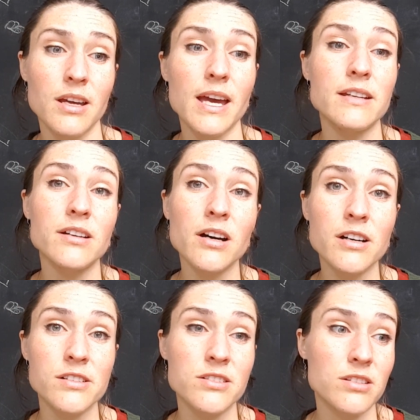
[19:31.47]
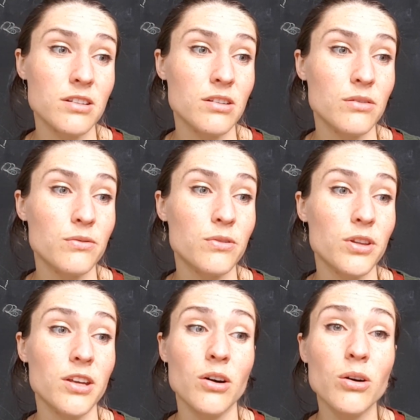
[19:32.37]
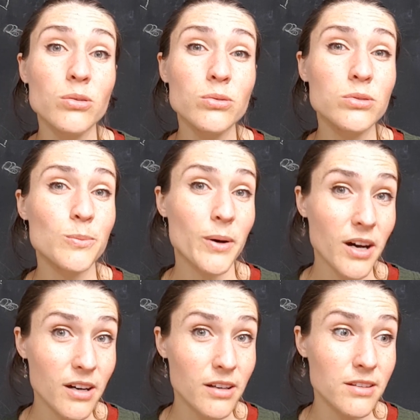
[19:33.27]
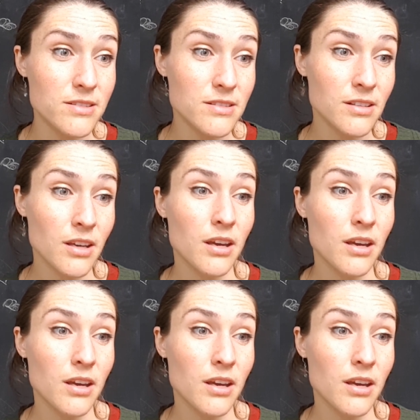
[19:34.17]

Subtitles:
and ask for the old paths,